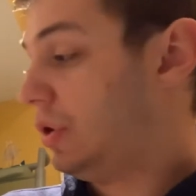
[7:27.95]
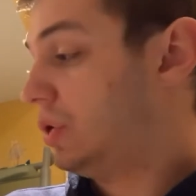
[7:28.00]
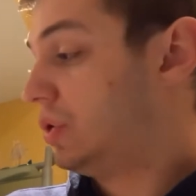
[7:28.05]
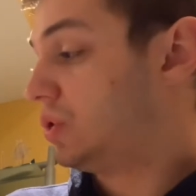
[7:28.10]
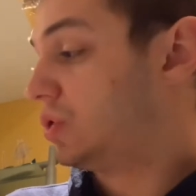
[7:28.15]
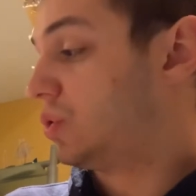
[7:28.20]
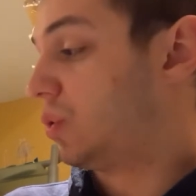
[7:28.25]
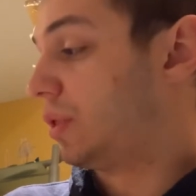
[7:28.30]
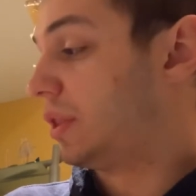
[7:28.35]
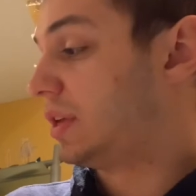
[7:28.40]

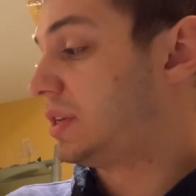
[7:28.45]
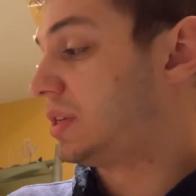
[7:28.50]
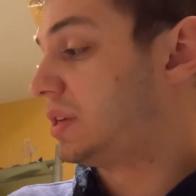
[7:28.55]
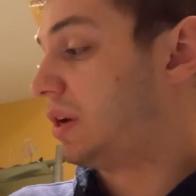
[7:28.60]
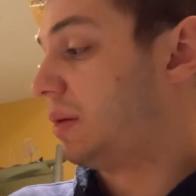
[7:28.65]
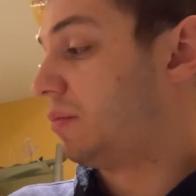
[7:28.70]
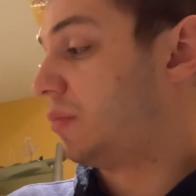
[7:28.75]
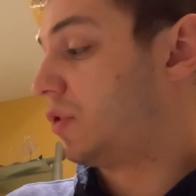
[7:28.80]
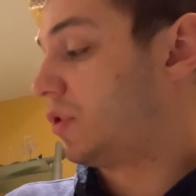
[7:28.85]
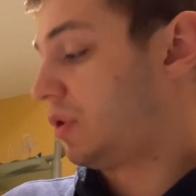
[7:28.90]
So this
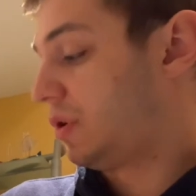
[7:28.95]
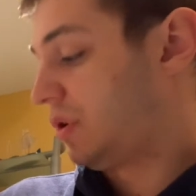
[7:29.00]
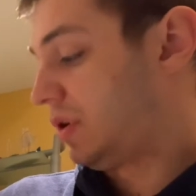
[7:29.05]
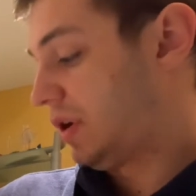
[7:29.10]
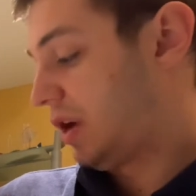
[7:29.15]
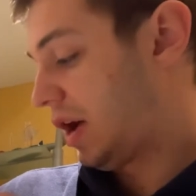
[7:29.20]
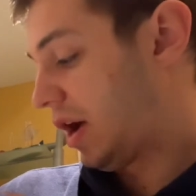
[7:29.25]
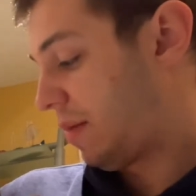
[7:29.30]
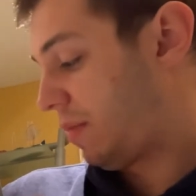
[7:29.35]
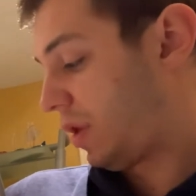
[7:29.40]
number,
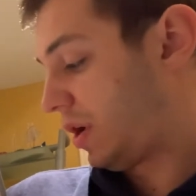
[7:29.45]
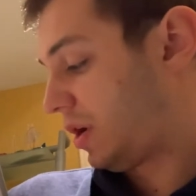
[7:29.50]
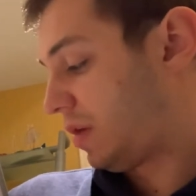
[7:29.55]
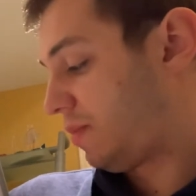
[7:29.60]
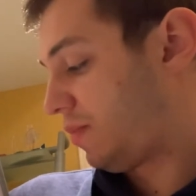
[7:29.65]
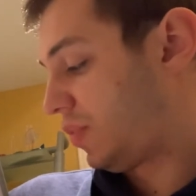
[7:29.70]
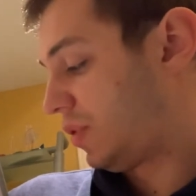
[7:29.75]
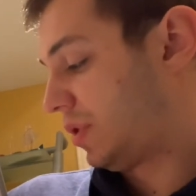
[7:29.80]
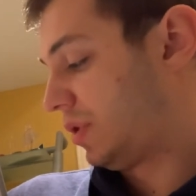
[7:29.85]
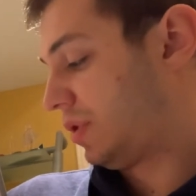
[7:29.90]
I'm going to
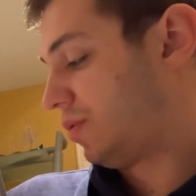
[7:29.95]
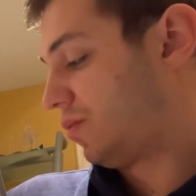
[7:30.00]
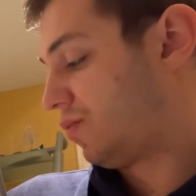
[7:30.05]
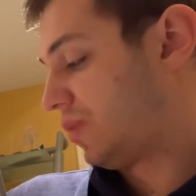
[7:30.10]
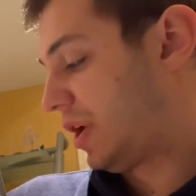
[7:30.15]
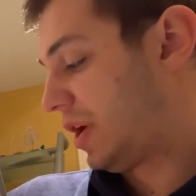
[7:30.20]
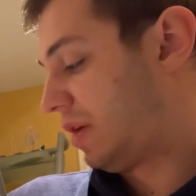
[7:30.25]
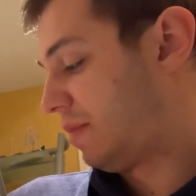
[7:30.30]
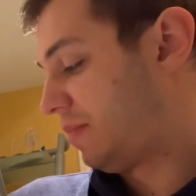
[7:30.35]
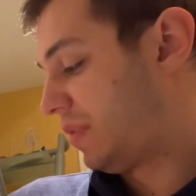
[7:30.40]
put
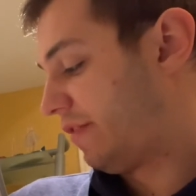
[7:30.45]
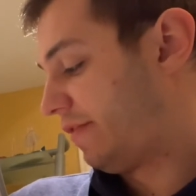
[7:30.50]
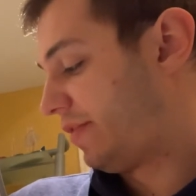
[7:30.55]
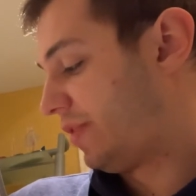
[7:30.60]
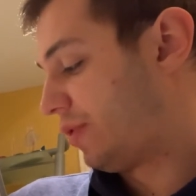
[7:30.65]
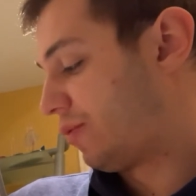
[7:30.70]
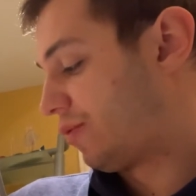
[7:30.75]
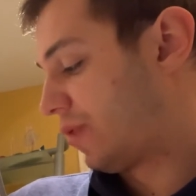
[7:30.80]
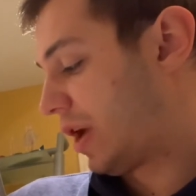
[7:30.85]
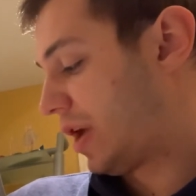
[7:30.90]
right above
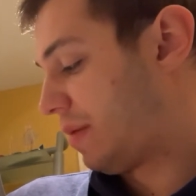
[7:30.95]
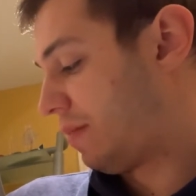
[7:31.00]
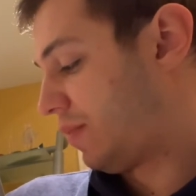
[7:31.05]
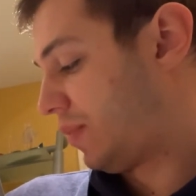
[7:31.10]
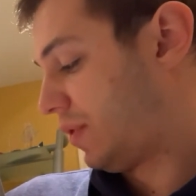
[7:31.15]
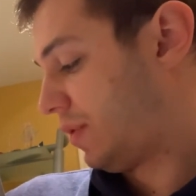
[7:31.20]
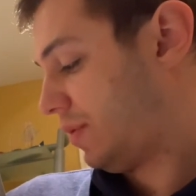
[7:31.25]
the ripe.